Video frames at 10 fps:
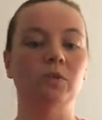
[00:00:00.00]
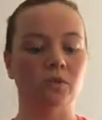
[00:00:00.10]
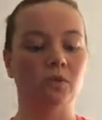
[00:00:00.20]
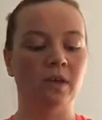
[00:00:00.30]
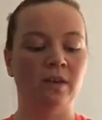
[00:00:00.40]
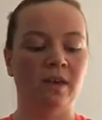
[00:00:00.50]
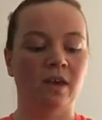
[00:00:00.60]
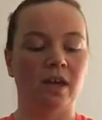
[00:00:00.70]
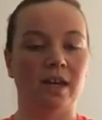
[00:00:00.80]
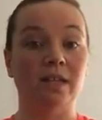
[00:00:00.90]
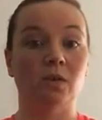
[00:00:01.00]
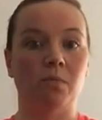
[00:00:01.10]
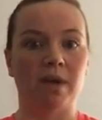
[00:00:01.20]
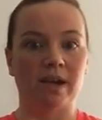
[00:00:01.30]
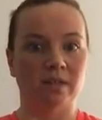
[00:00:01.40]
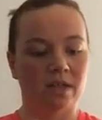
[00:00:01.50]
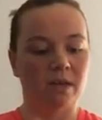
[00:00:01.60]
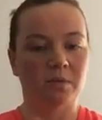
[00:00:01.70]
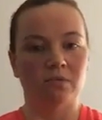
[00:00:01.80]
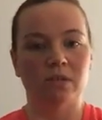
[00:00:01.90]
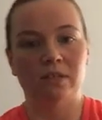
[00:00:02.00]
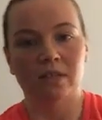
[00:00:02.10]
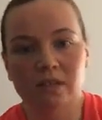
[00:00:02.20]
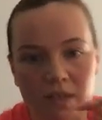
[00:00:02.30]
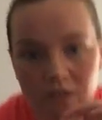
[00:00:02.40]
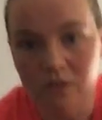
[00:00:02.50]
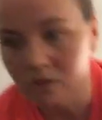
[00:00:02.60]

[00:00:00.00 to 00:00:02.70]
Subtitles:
So a nice little biceps wrist extensor